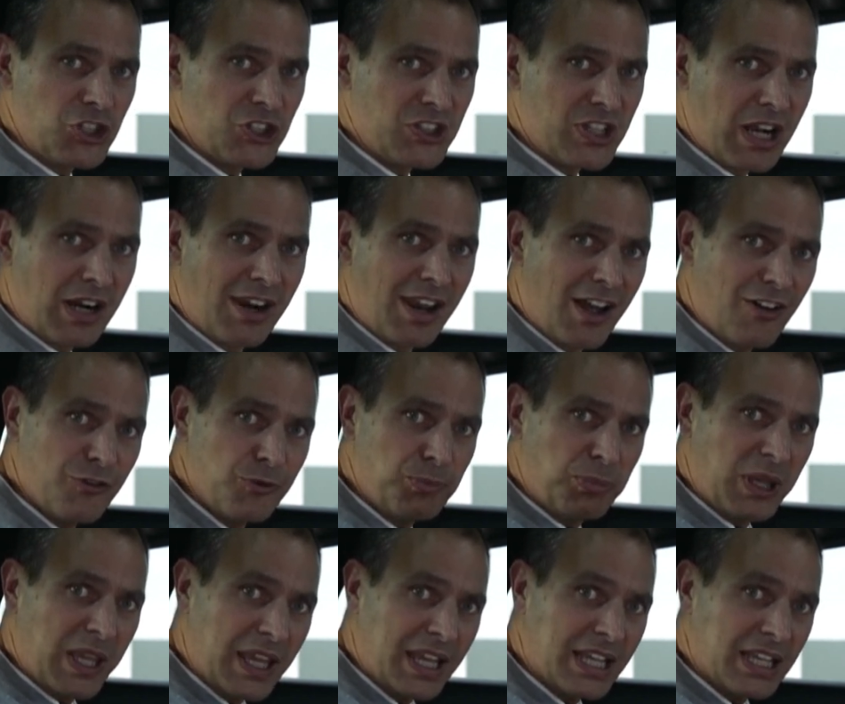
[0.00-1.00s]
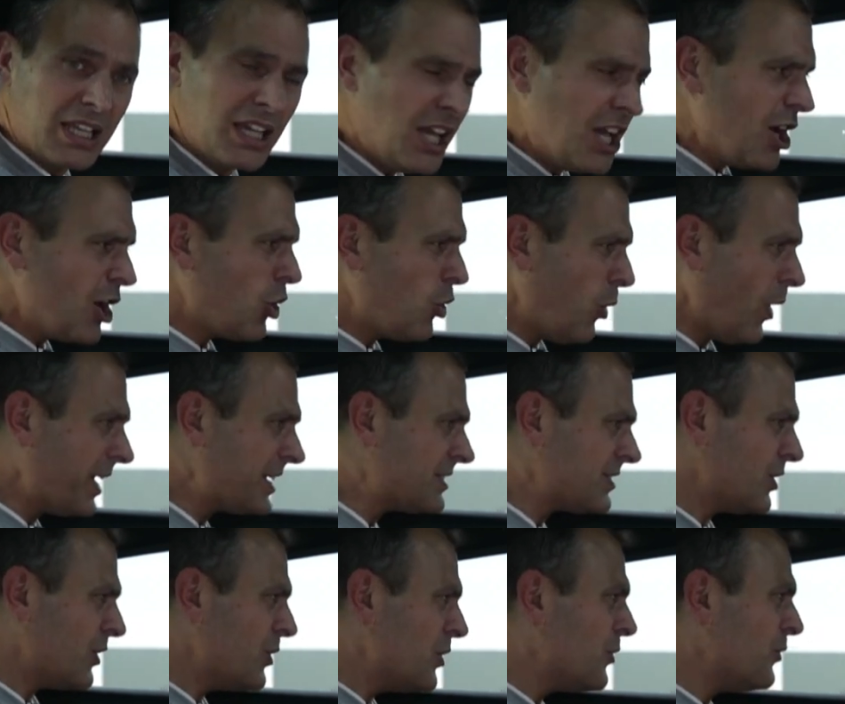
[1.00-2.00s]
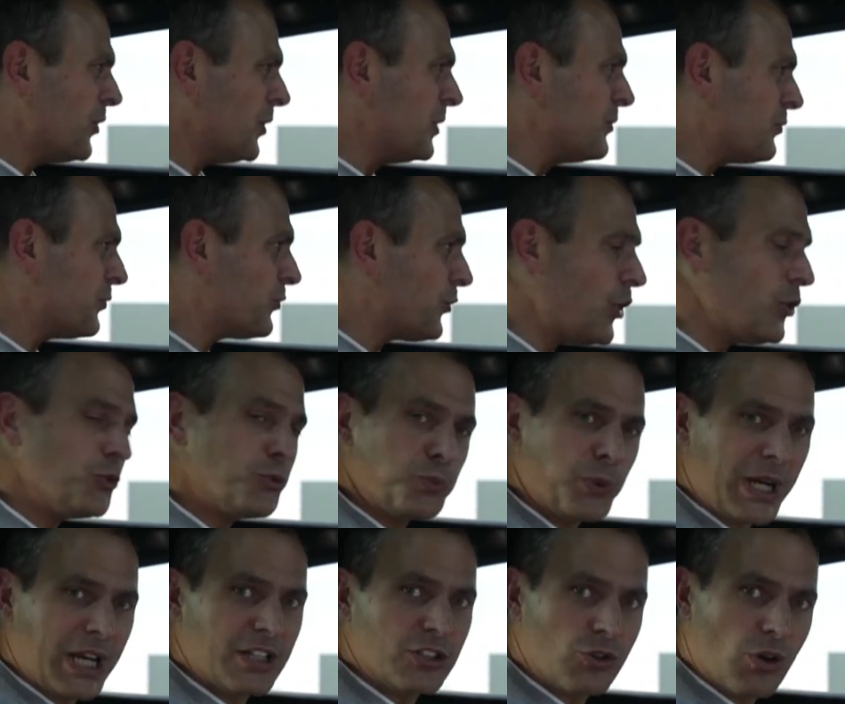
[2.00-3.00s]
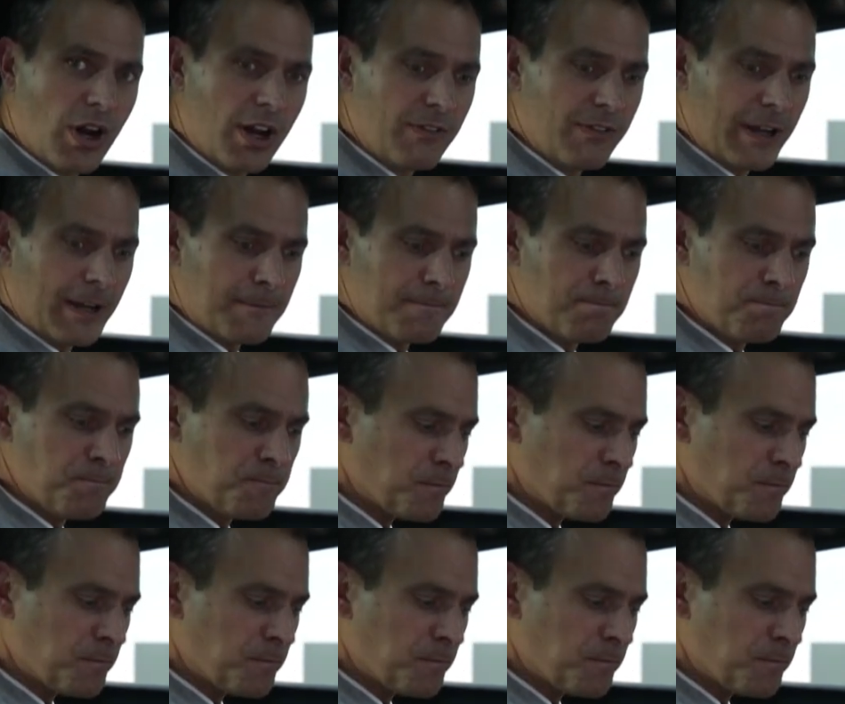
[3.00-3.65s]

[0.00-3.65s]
since I love being quite in front when I'm driving.